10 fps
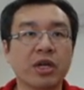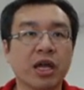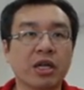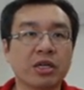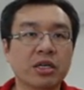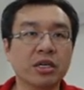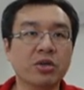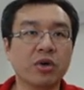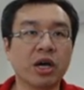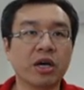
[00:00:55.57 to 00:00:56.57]
and here
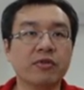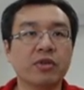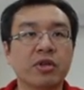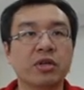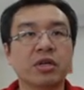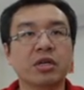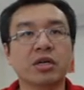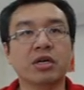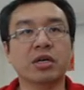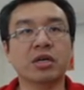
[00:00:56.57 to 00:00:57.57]
you have
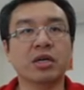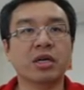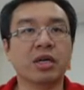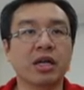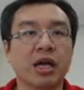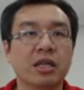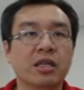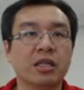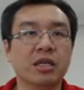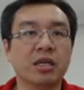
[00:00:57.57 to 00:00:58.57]
the
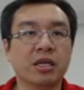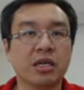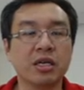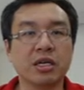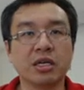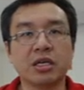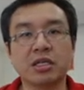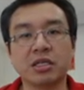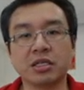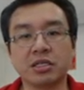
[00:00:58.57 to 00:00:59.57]
anti-king
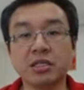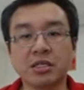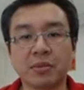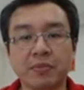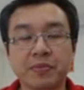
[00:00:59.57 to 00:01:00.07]
Indian system.